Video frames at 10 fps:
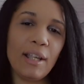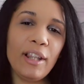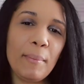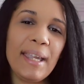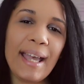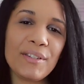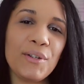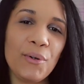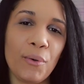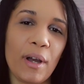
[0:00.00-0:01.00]
Now let me ask
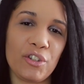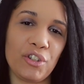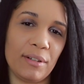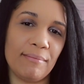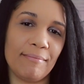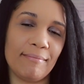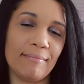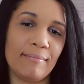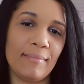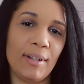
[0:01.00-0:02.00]
you a question.
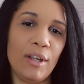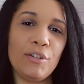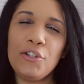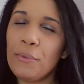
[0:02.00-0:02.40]
Do